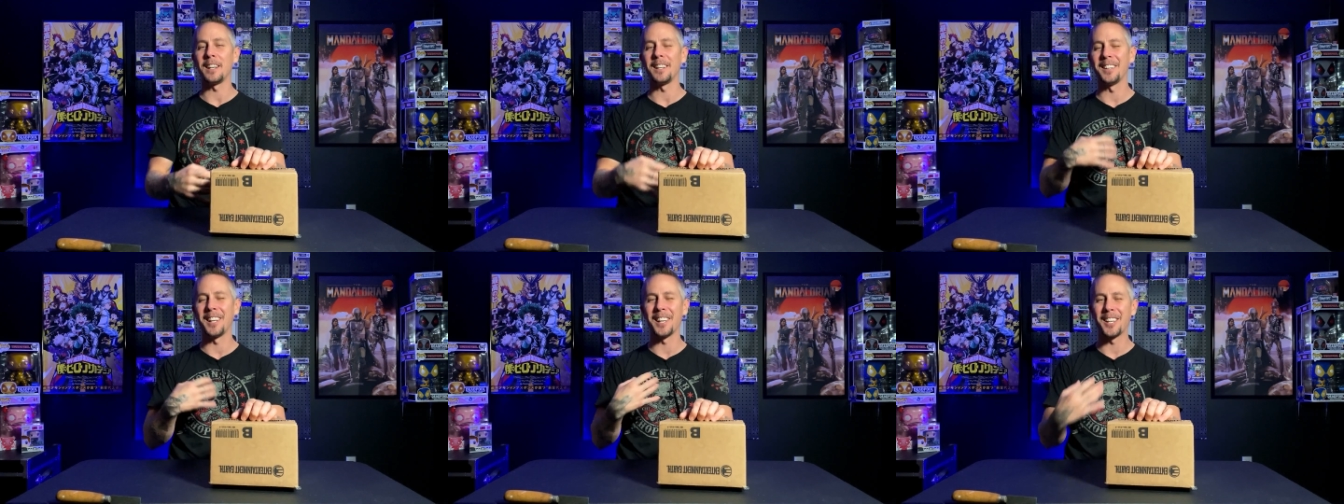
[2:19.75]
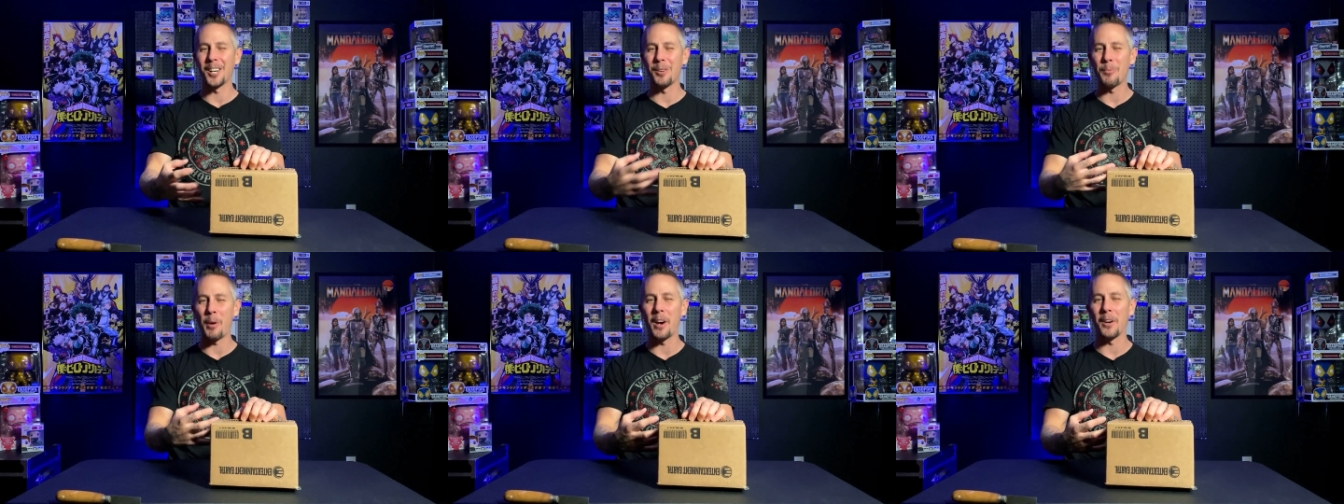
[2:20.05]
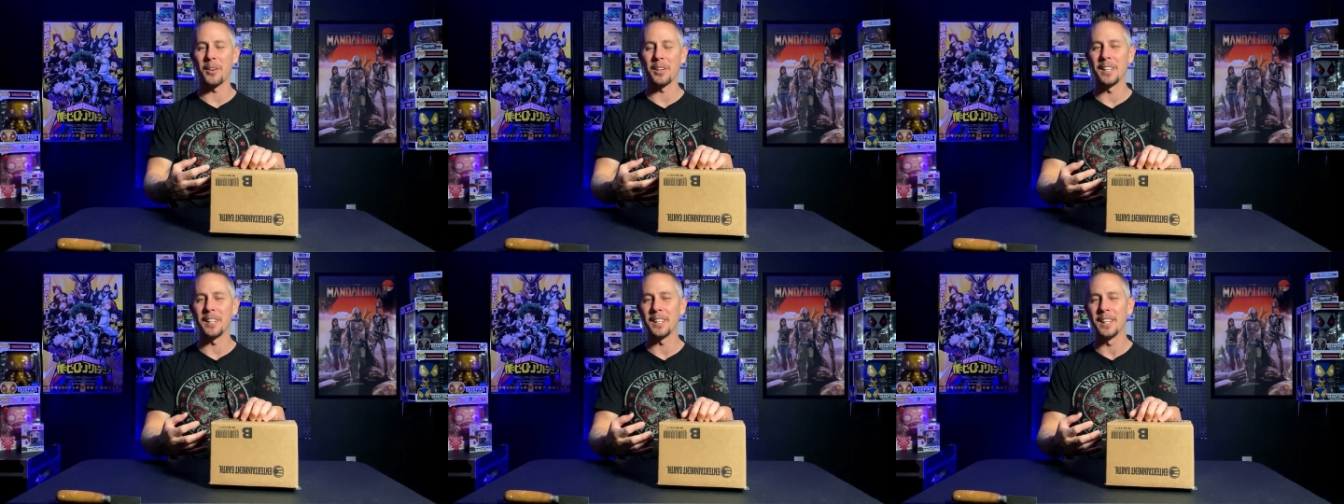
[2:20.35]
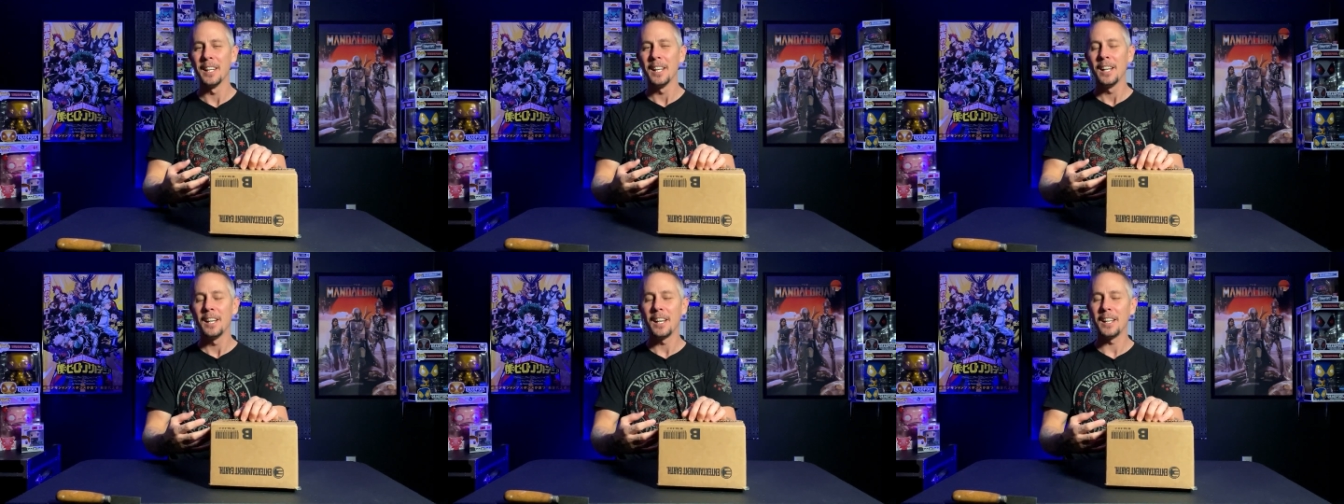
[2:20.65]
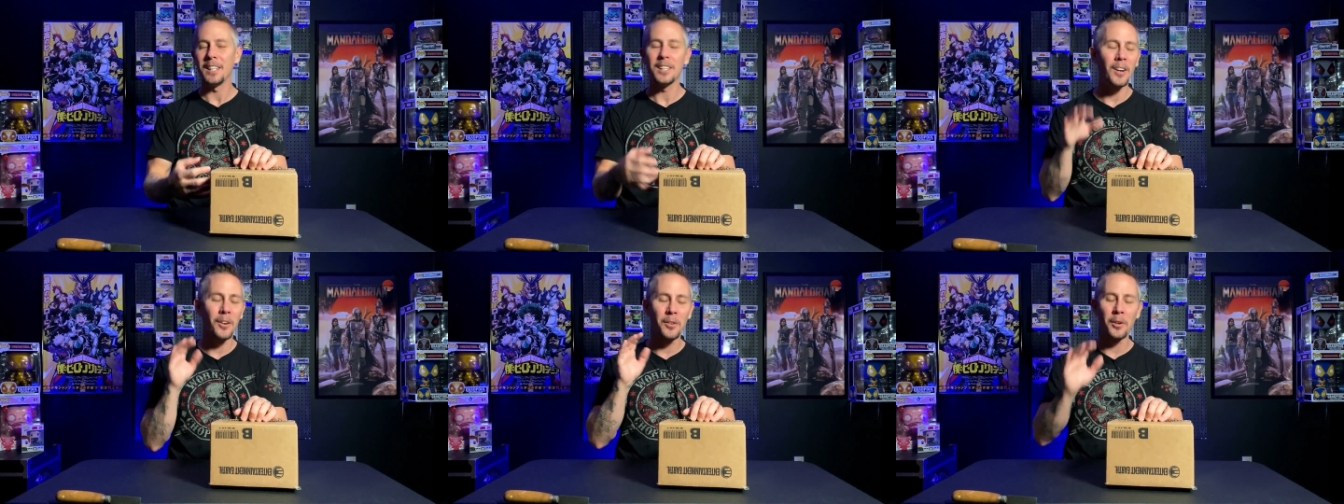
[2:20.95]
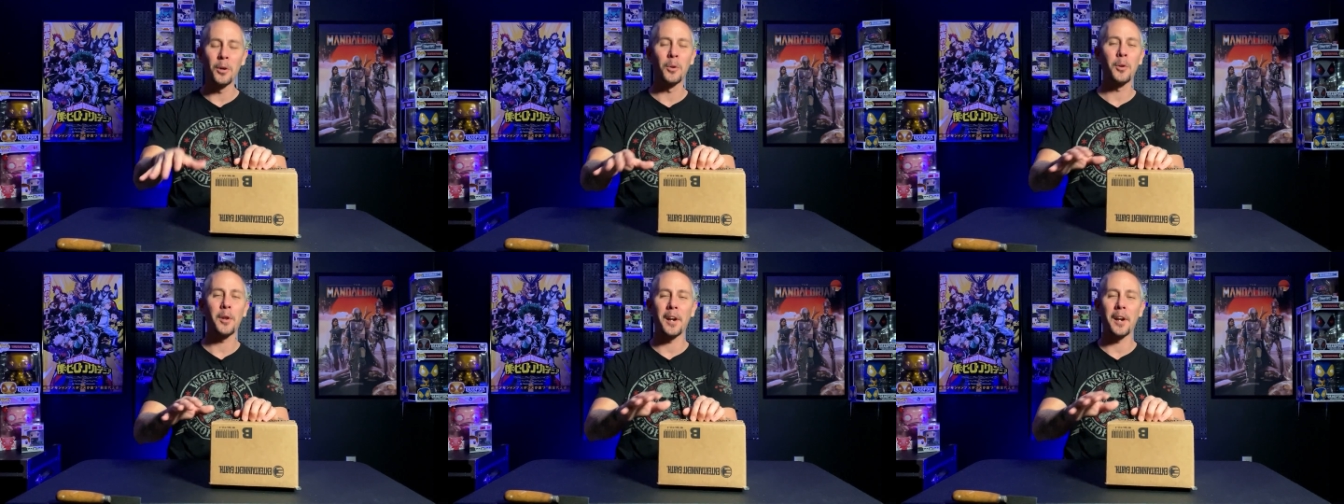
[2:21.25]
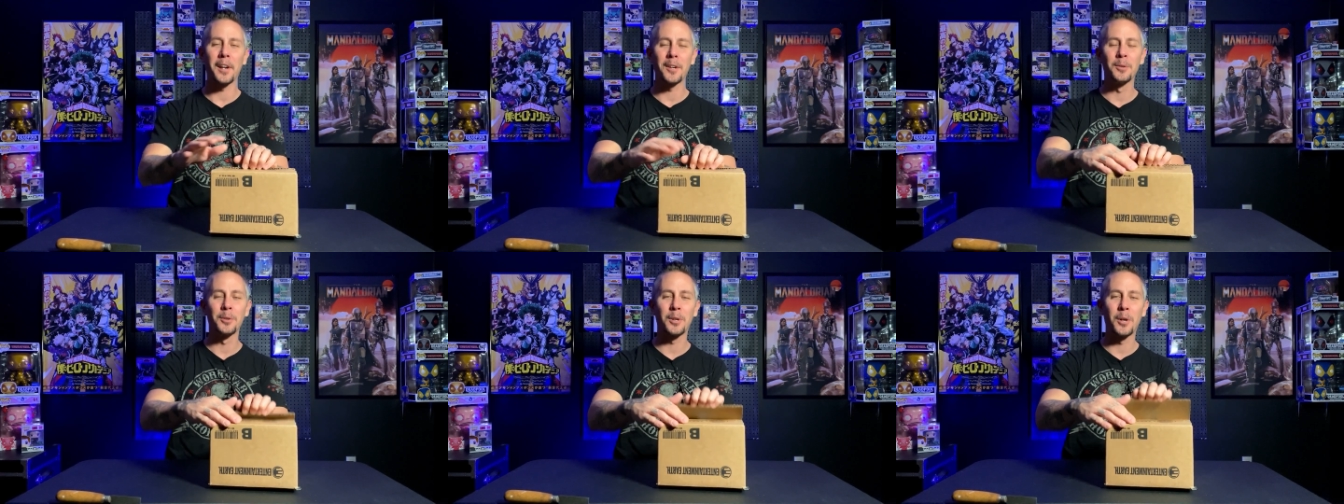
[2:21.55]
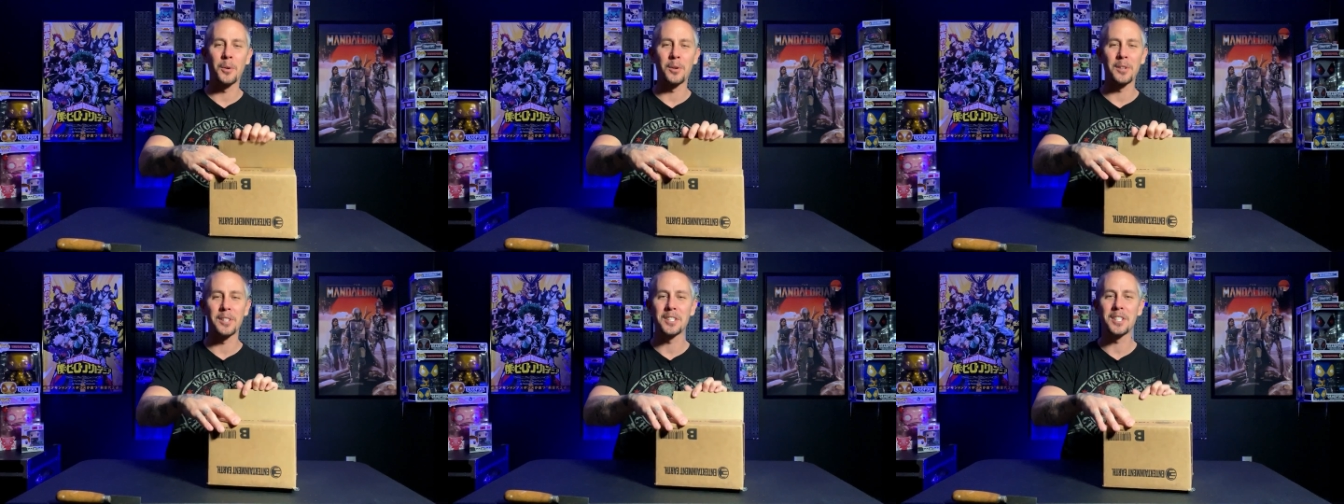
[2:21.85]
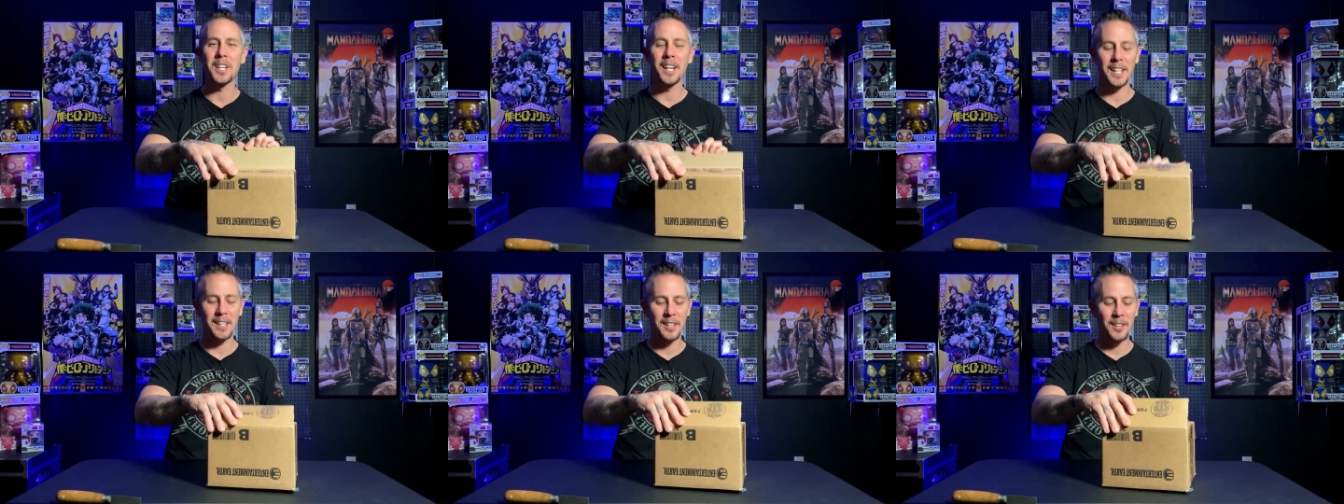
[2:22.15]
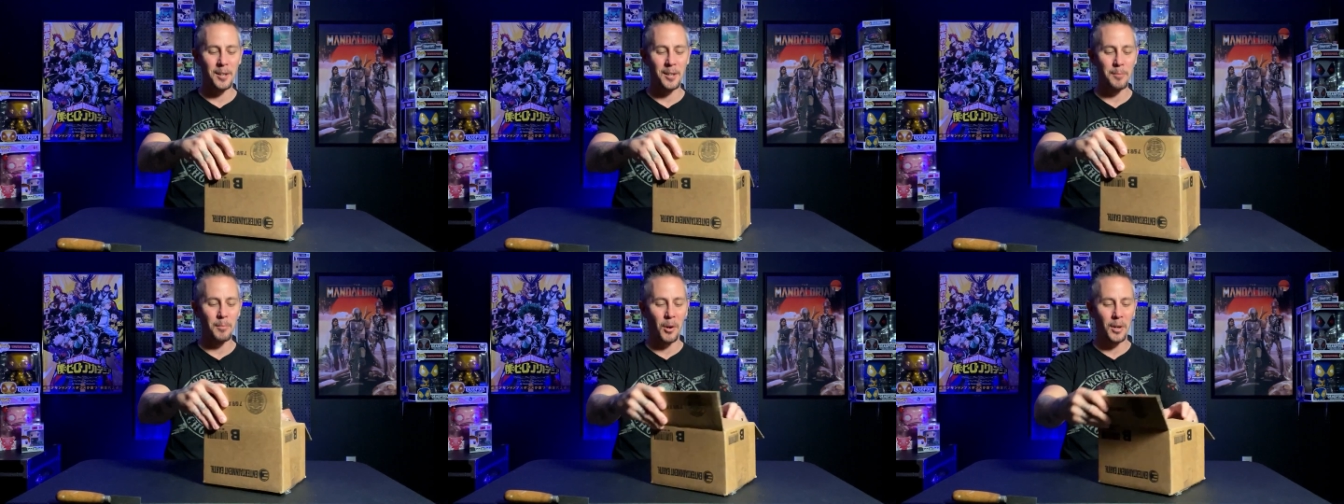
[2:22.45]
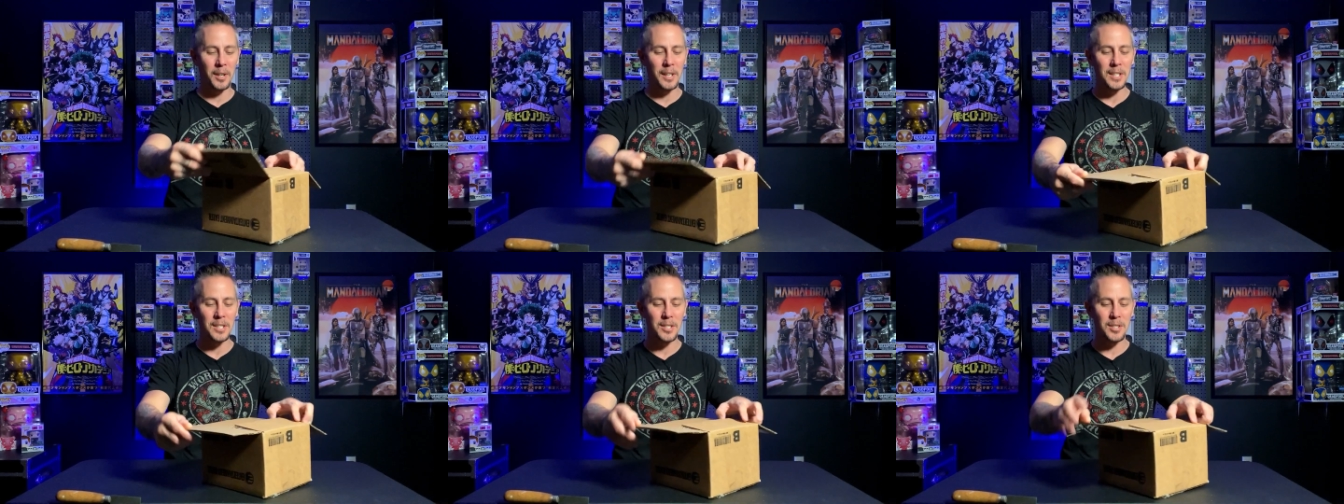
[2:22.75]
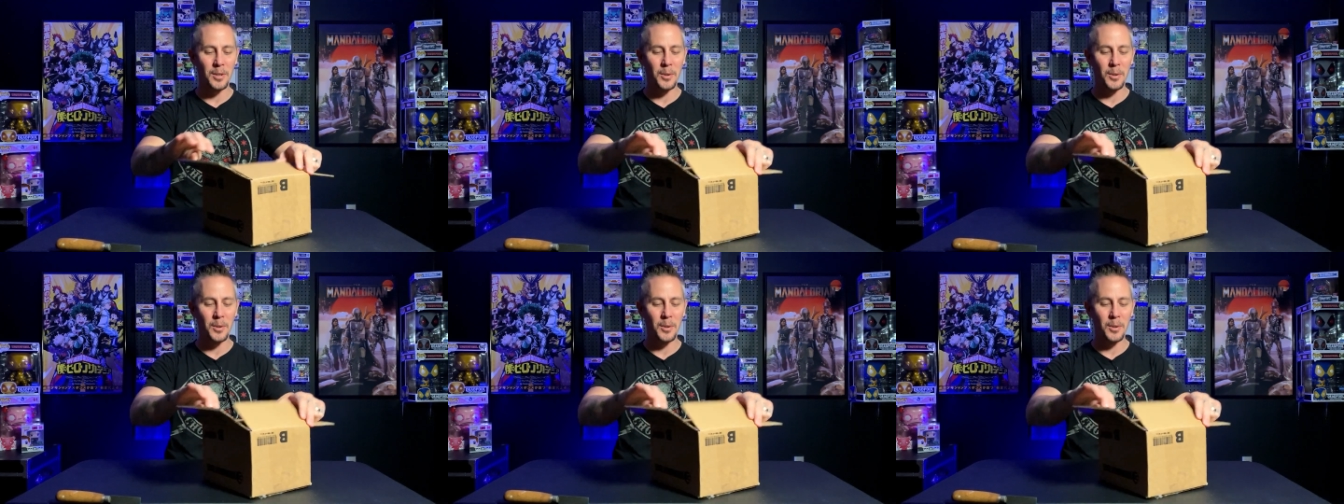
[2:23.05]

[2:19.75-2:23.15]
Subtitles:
and they come out, and y'all know that I don't go to the secondary market,